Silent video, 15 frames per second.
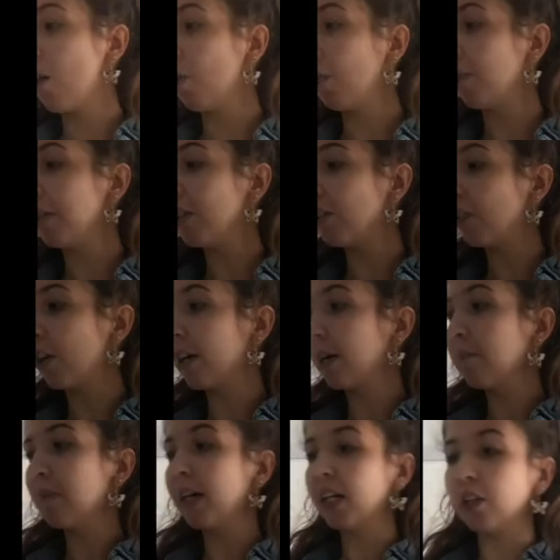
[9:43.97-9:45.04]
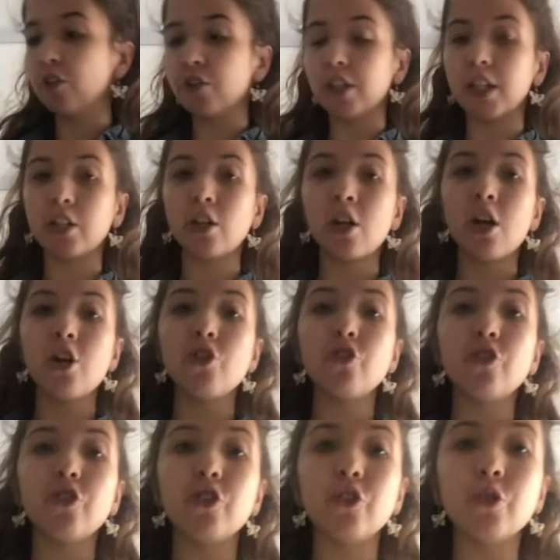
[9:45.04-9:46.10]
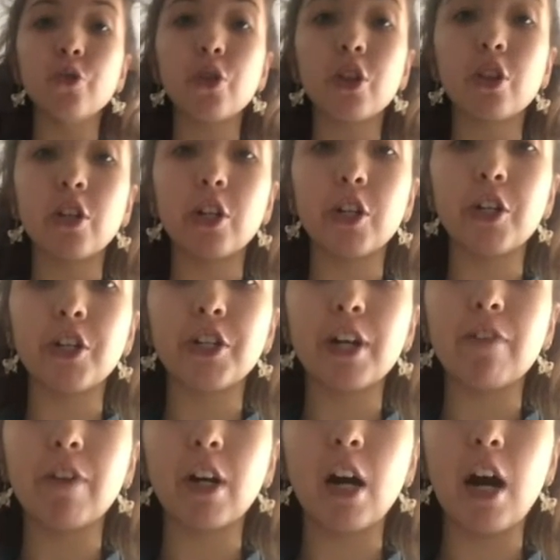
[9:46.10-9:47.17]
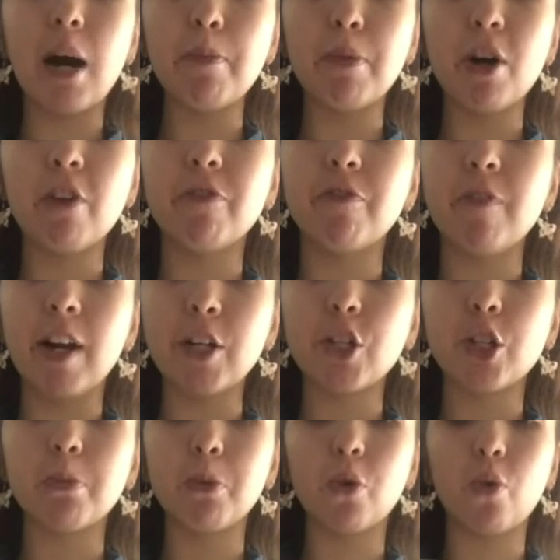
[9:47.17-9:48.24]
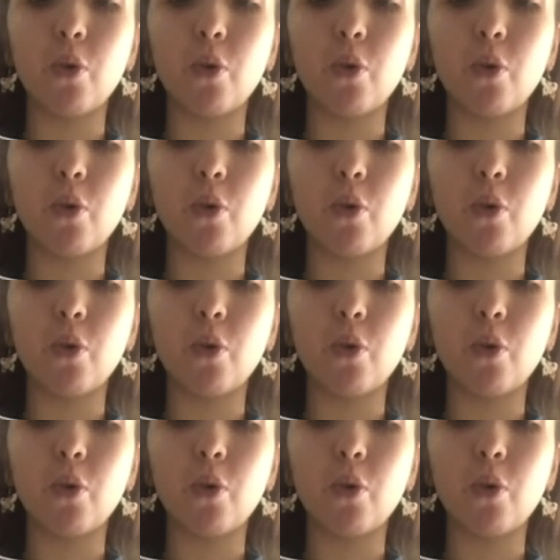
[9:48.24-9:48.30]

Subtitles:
We'll be starting by using 2/3 of a cup of vegetable